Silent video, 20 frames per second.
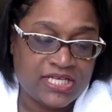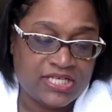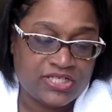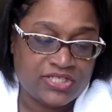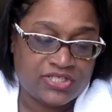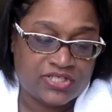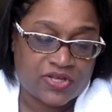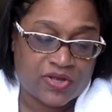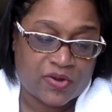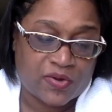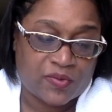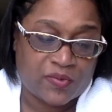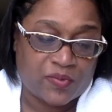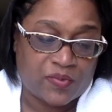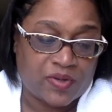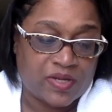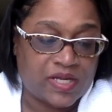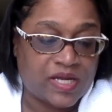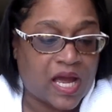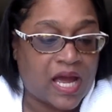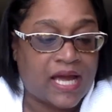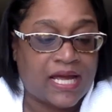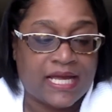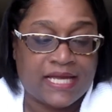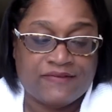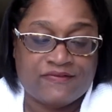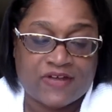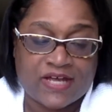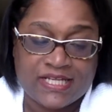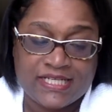So I
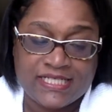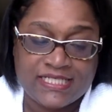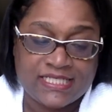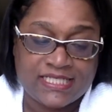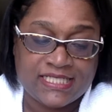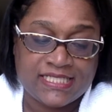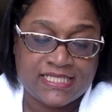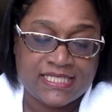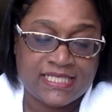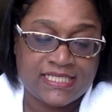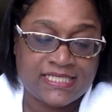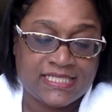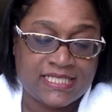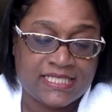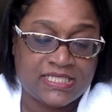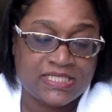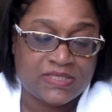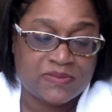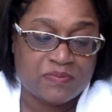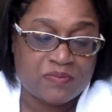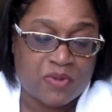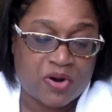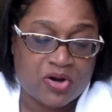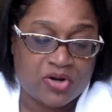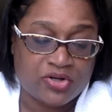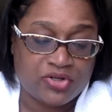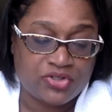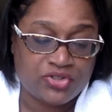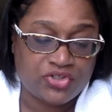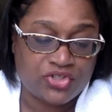have had this listed since
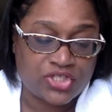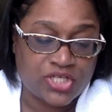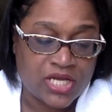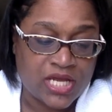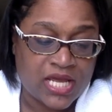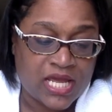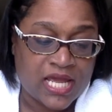March.